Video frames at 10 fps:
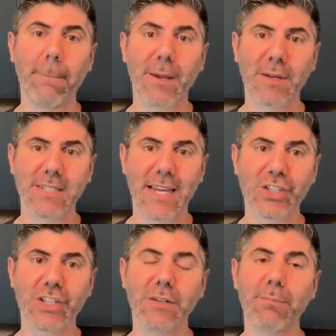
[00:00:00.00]

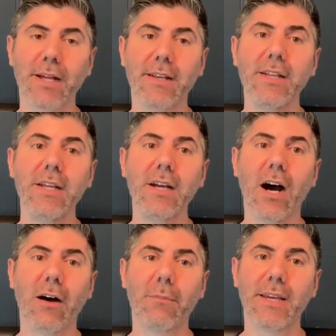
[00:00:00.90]
pigmentation, but
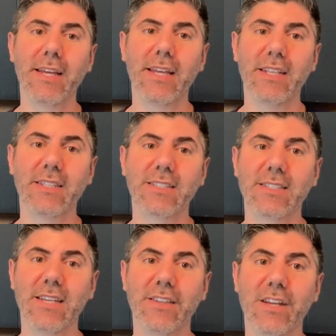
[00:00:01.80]

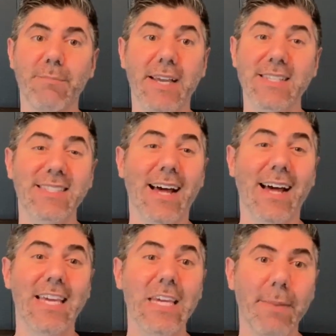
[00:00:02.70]
because it's not a
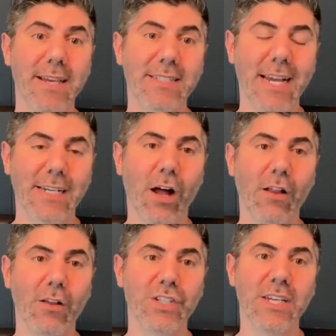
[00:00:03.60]
heat-based
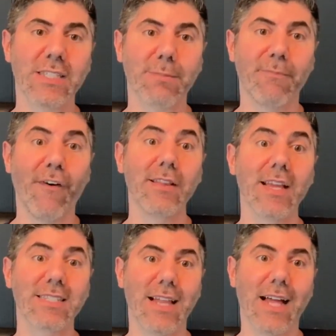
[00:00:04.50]
technology, it's far
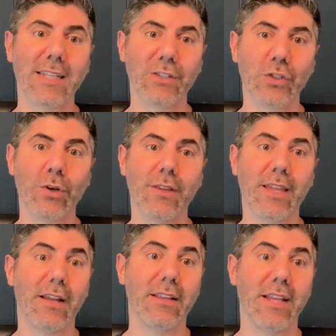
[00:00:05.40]
less likely to do it
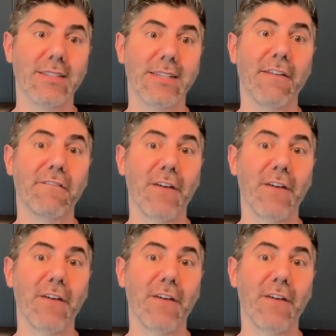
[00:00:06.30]
than, let's say, a